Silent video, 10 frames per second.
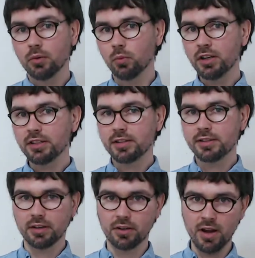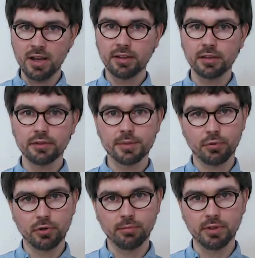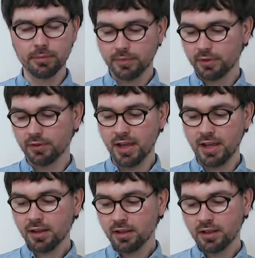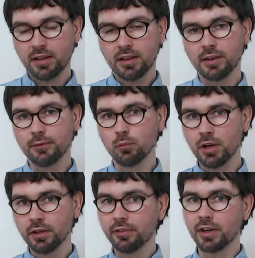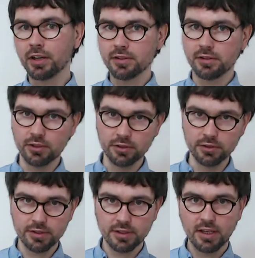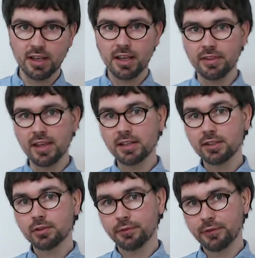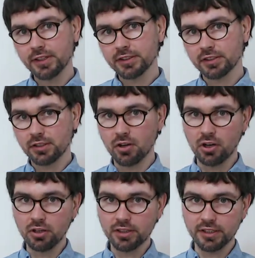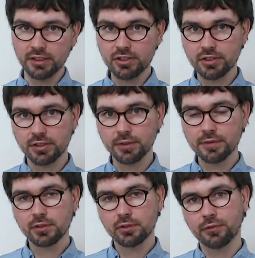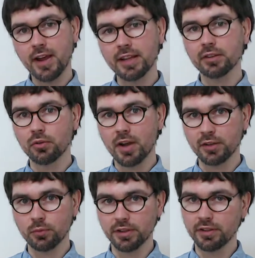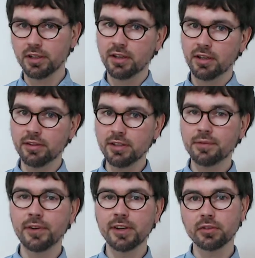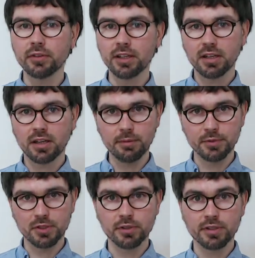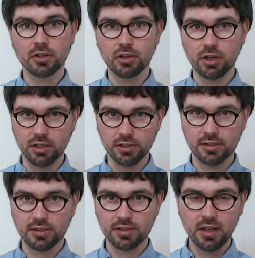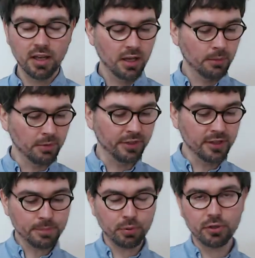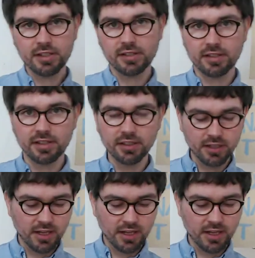what is the grant giver's problem? They have 1,000 euros and they need to filter all the initiatives to find the right one. This filtering comes with costs. But this process here